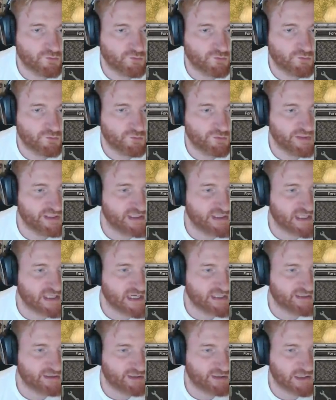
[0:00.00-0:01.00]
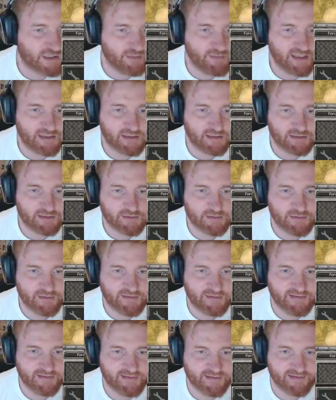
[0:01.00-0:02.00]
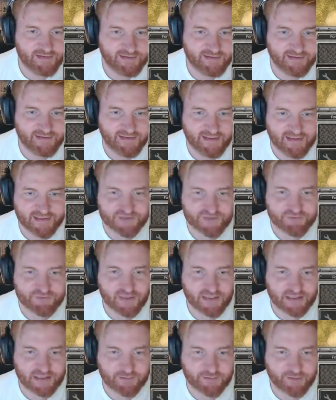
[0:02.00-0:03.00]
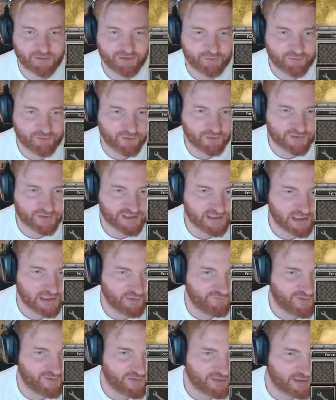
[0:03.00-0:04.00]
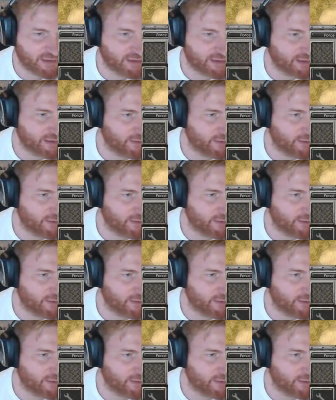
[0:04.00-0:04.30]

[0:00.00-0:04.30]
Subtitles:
These guys are not gonna make it. Let's try and get them on the road, see how far they can go.